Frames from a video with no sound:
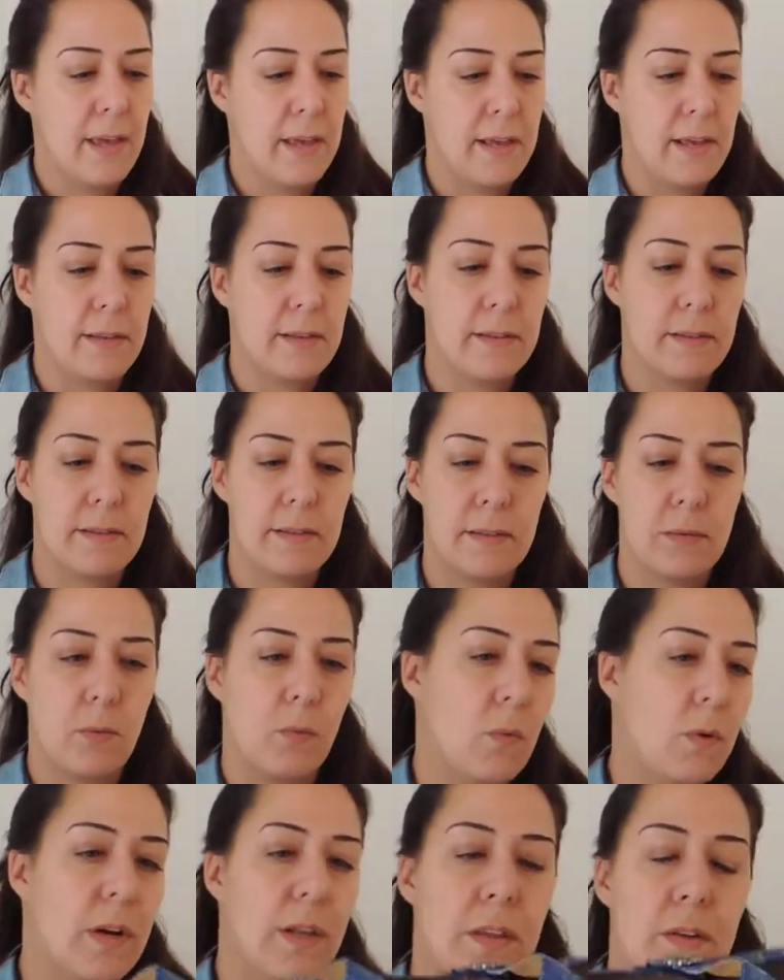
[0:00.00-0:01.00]
is
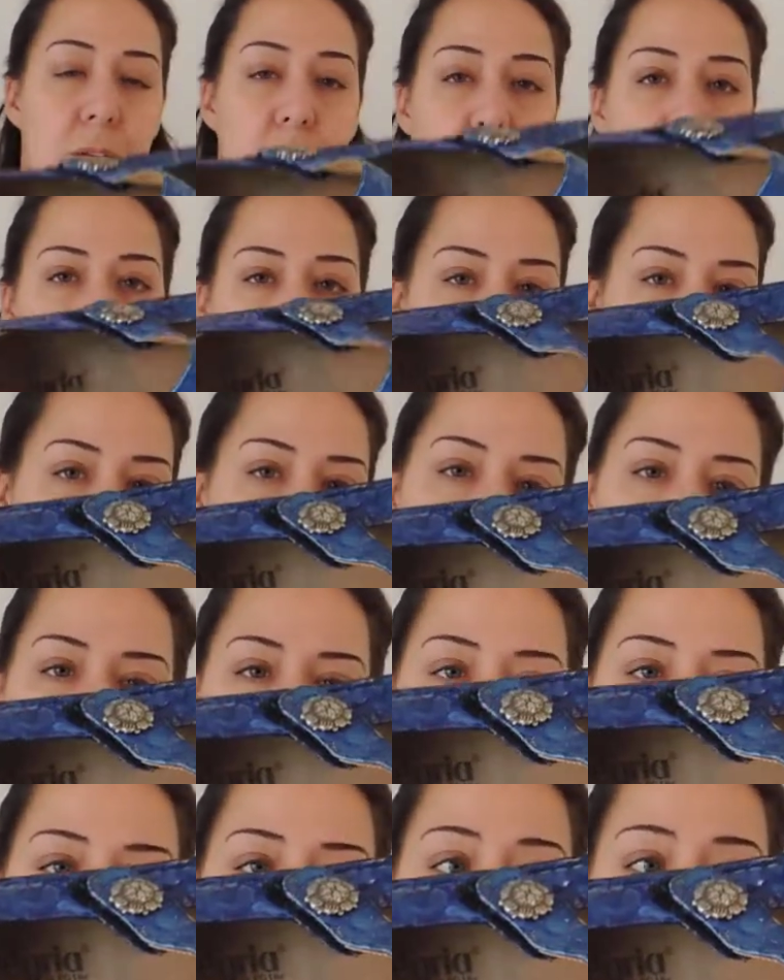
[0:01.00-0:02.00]
one of those brands
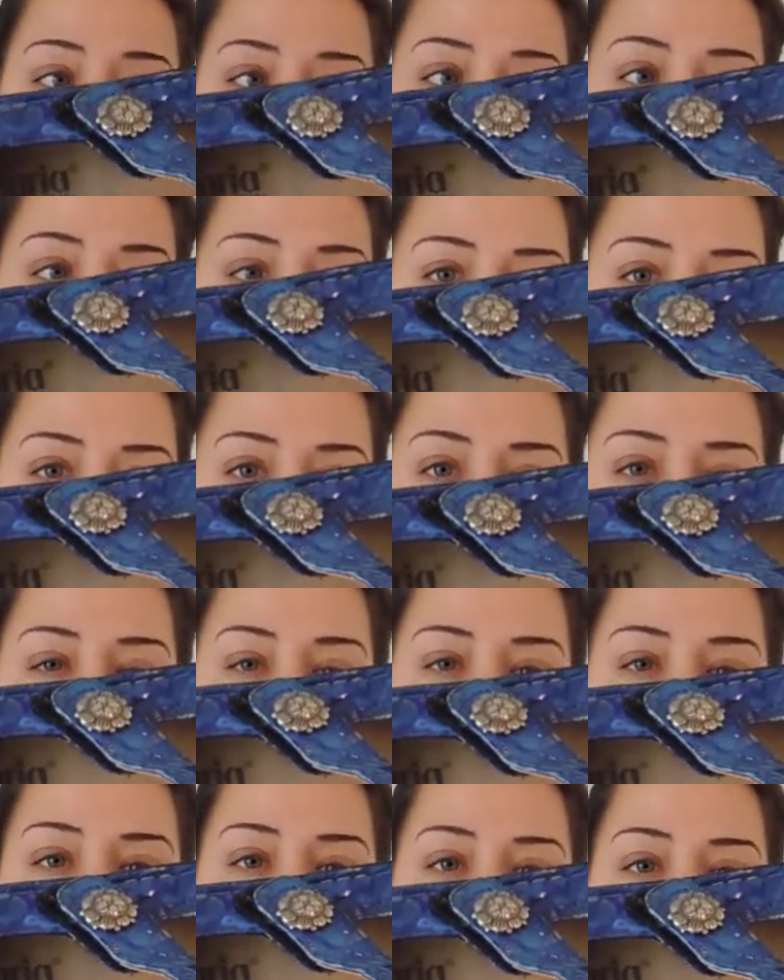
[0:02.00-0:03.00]
that you can kind
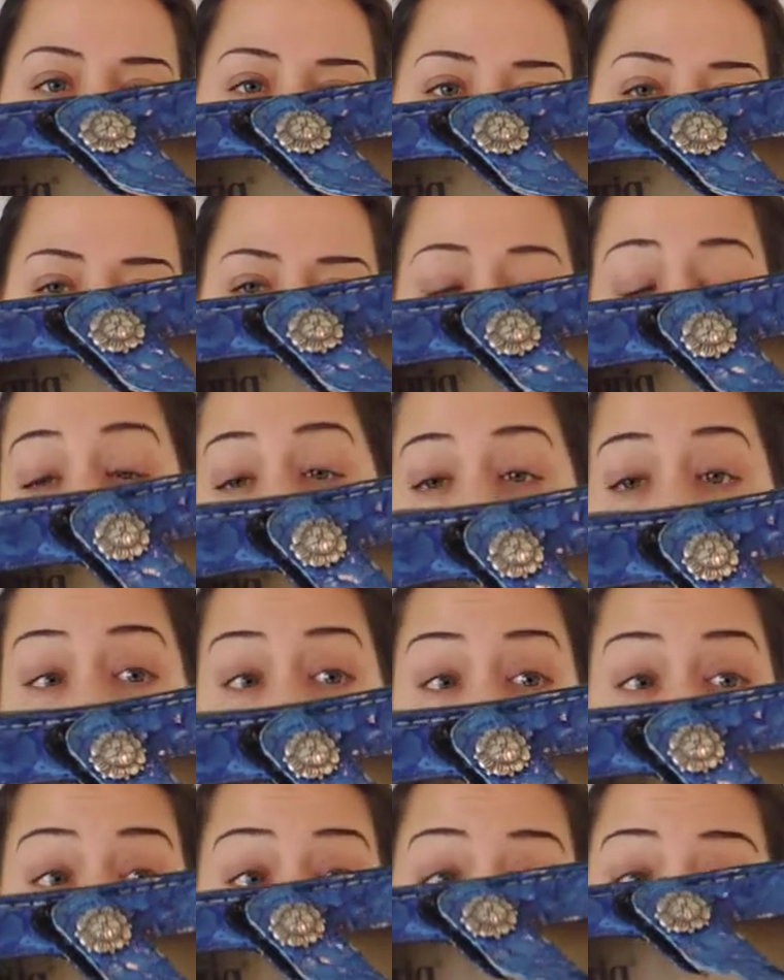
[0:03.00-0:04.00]
of, they're
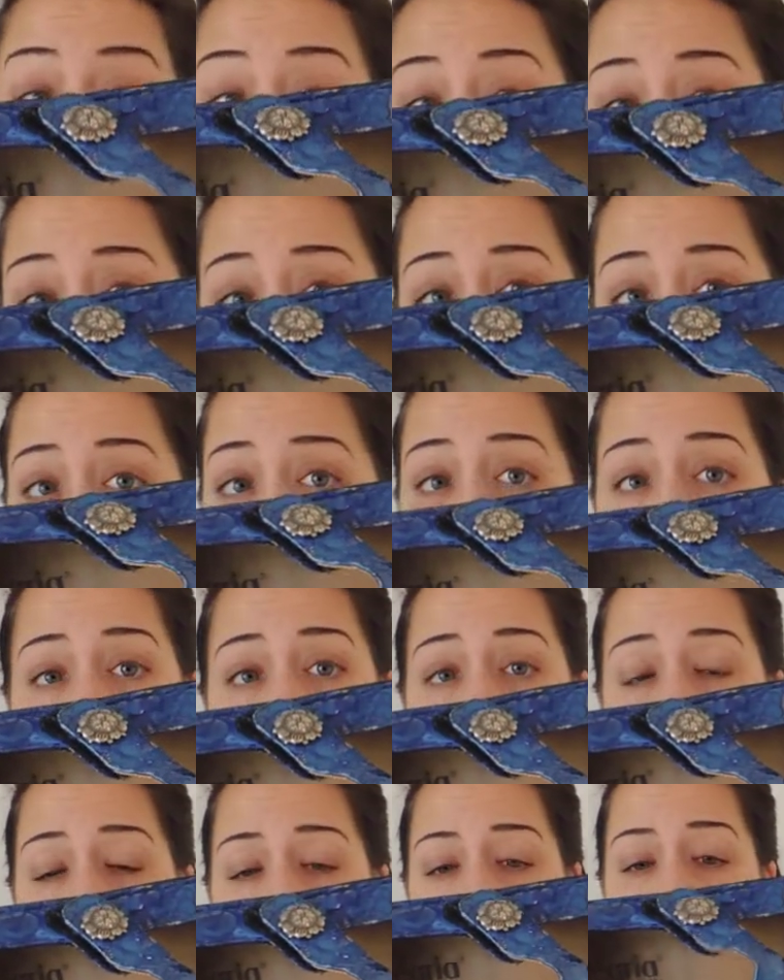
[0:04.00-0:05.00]
comfy and you can
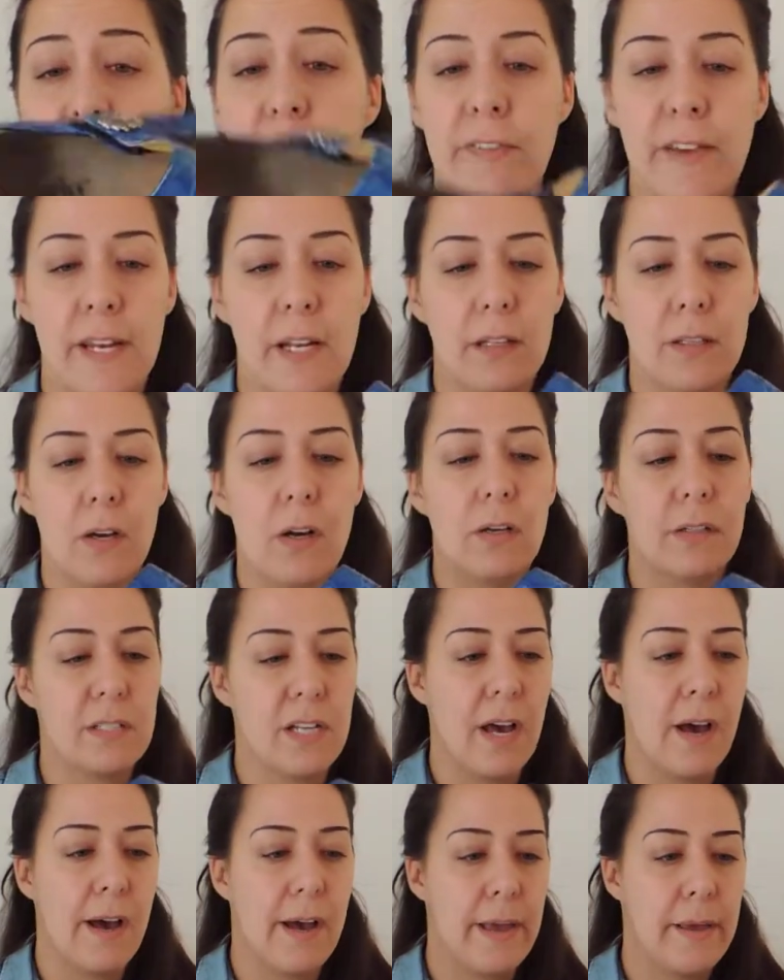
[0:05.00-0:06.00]
stand on your feet a long
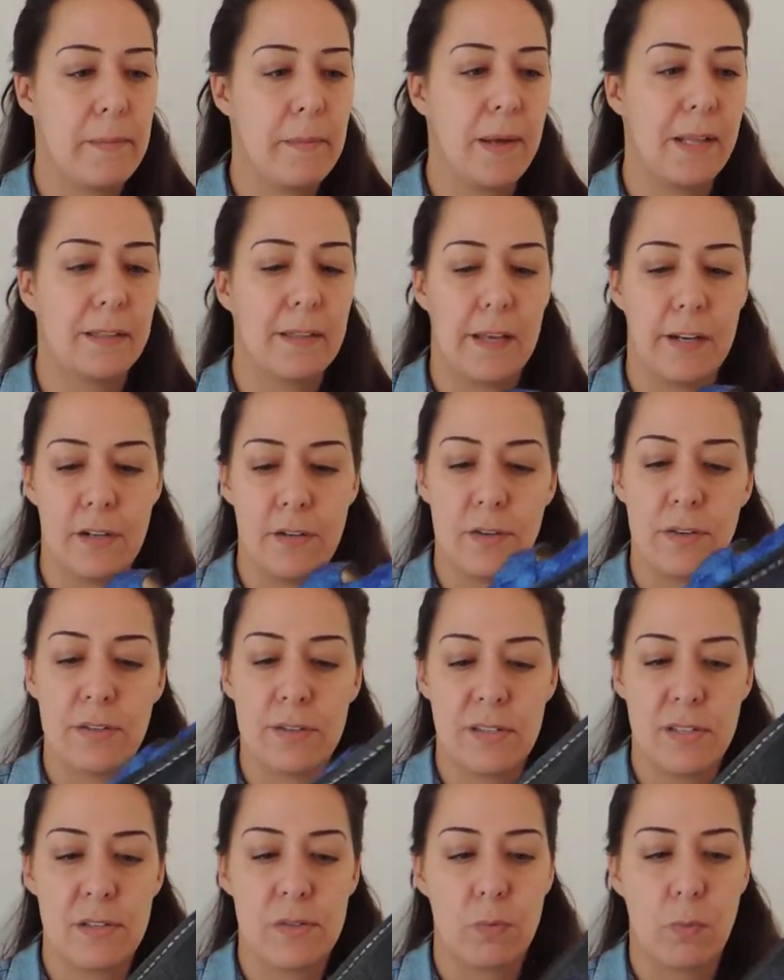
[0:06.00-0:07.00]
time. A lot of
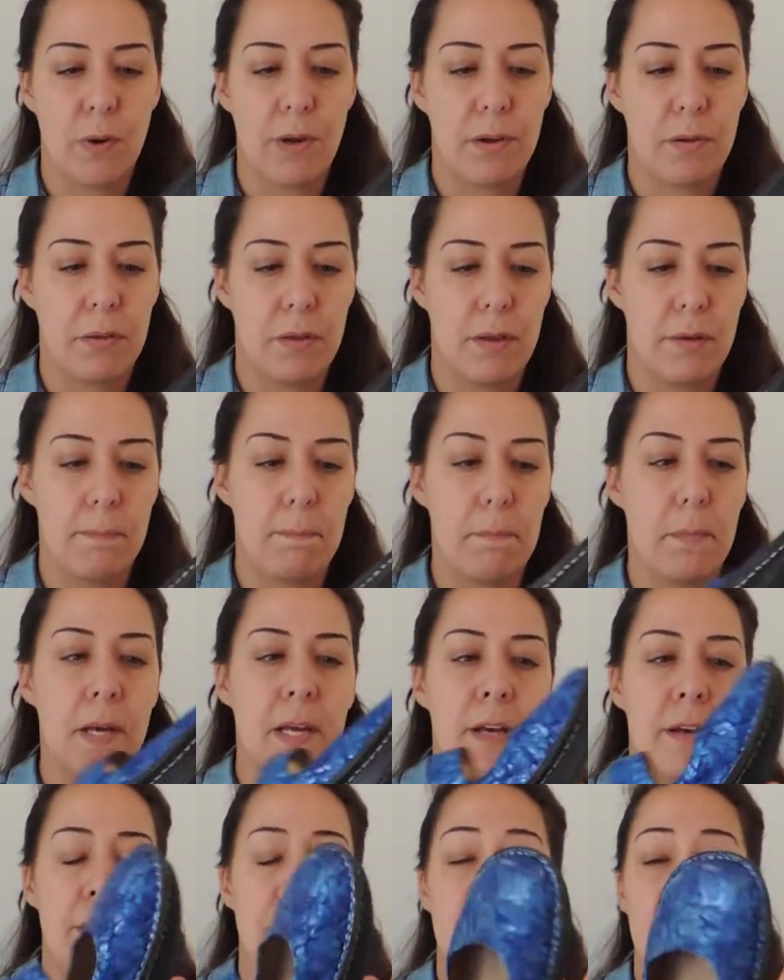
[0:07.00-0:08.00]
nurses wear them.
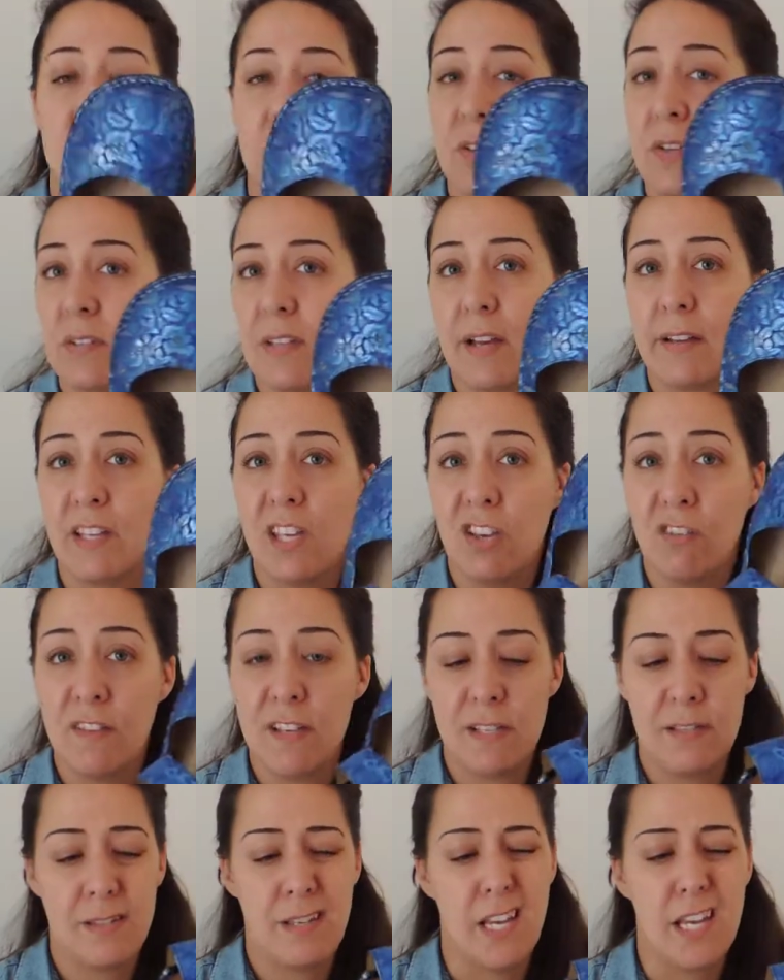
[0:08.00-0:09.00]
They're sold on Q
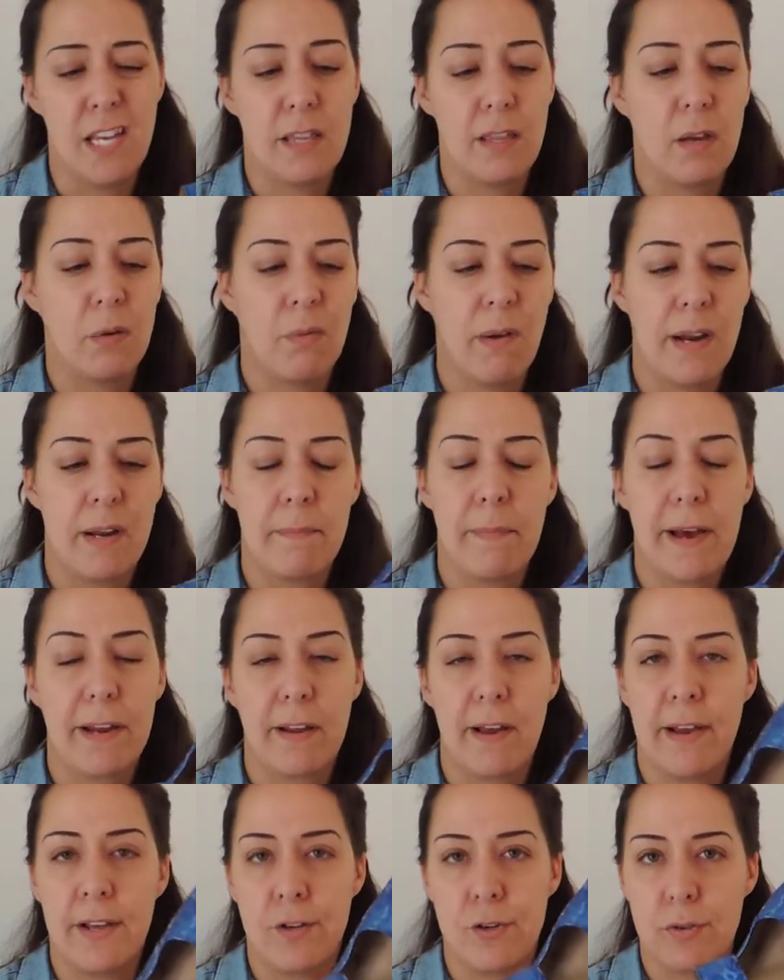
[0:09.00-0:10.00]
V C. They run
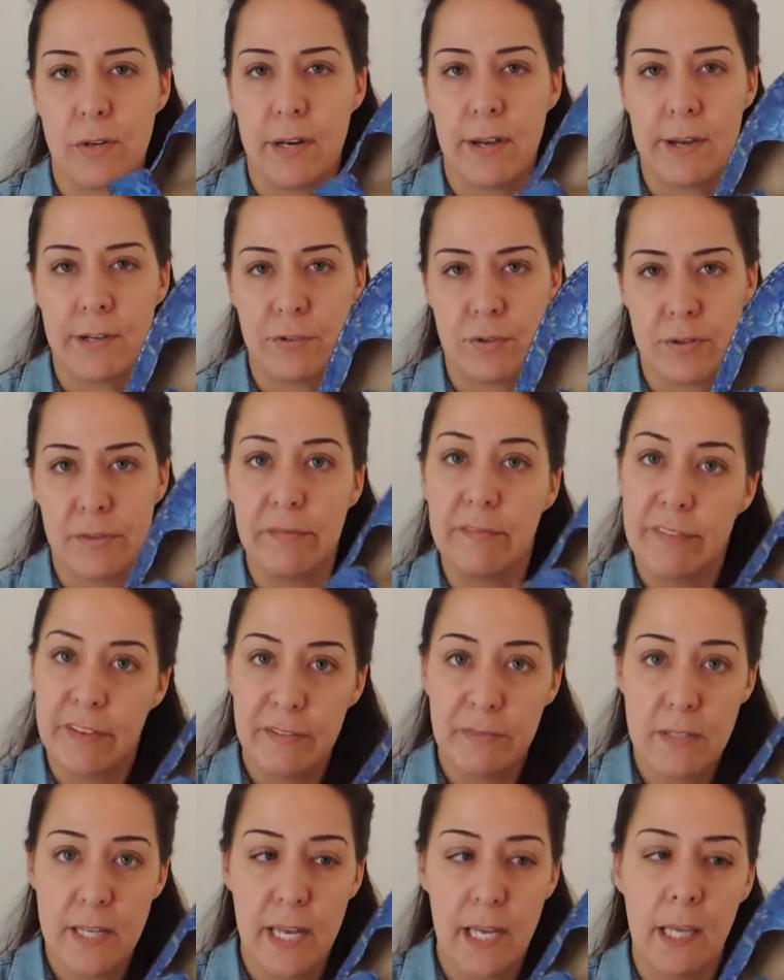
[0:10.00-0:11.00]
about a hundred, a hundred
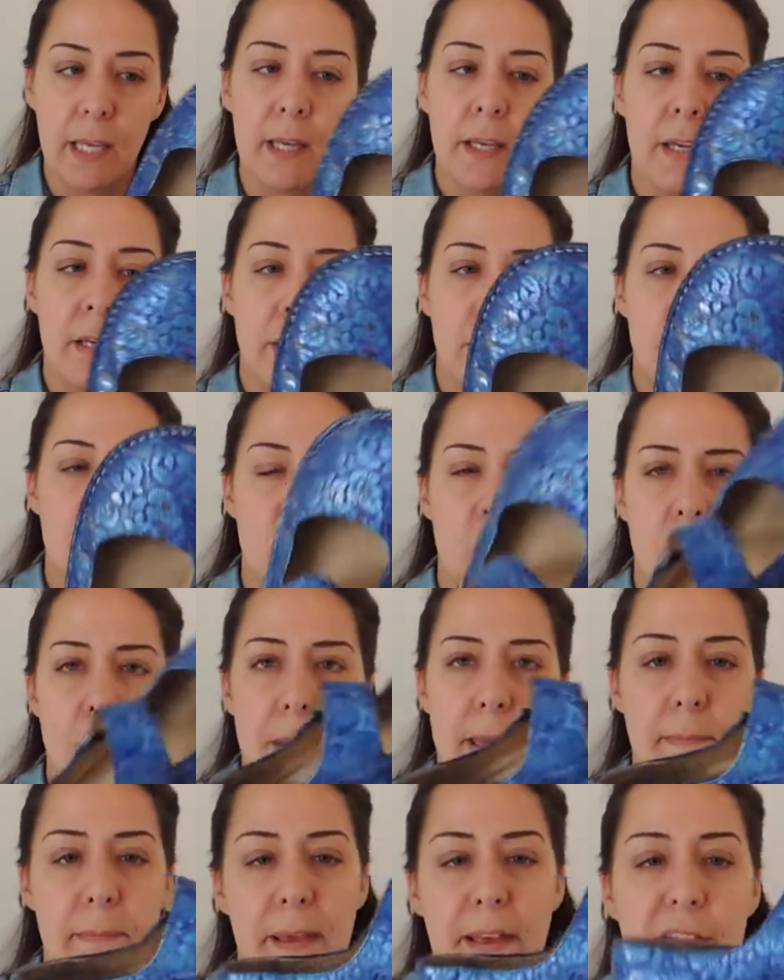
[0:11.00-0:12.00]
fifty. So I
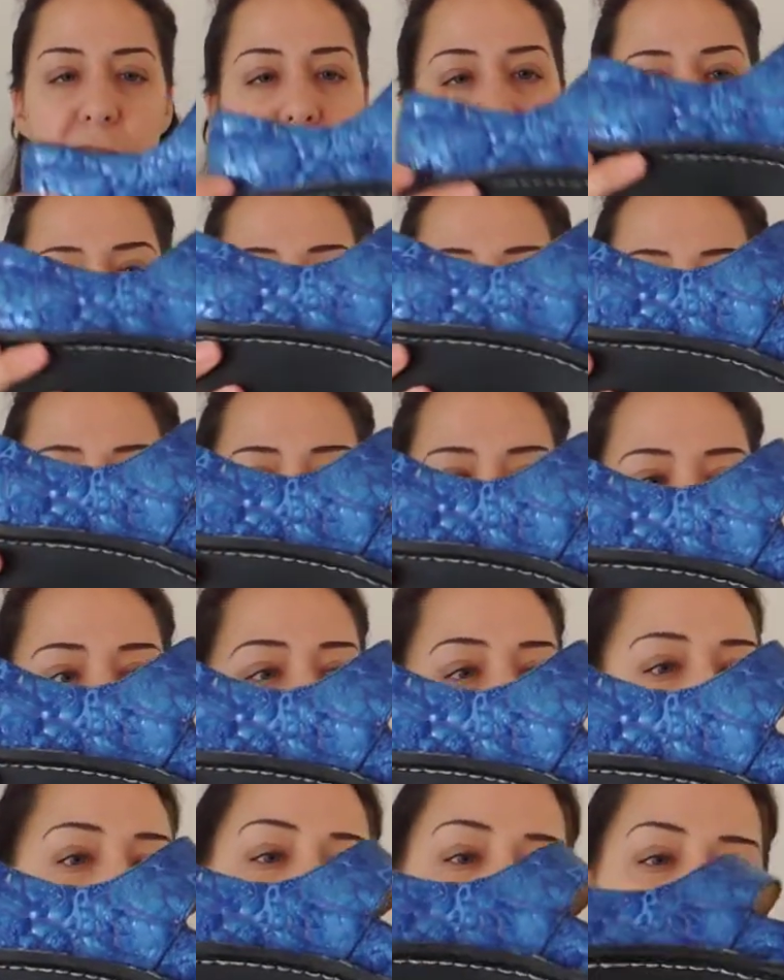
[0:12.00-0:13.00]
might be able to get,
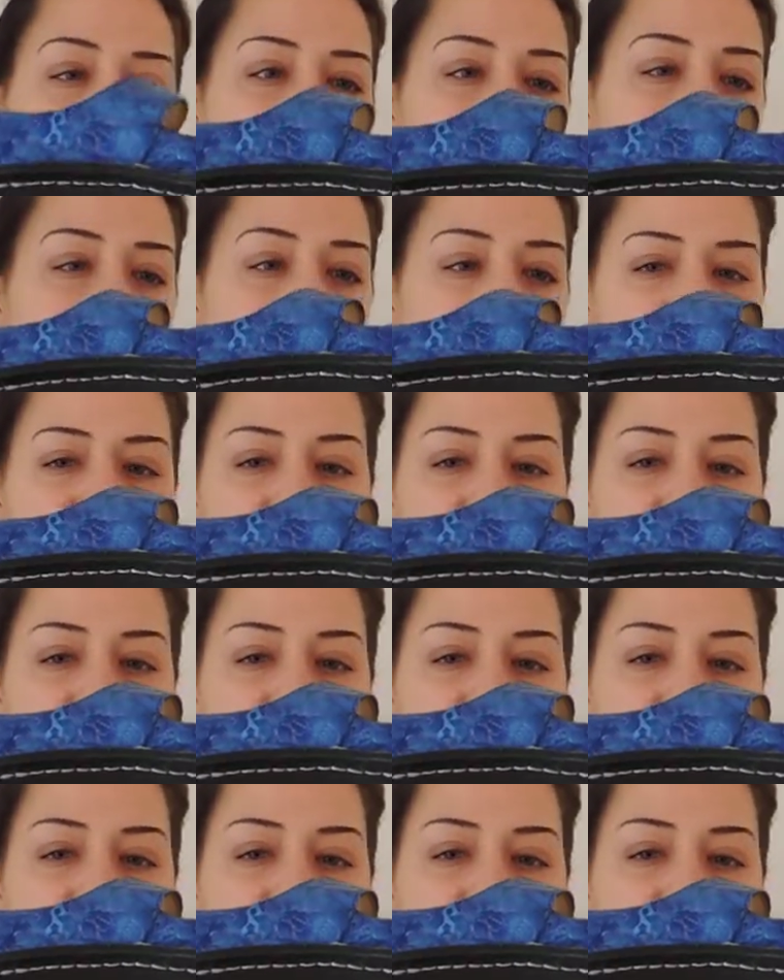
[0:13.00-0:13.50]
I don't know,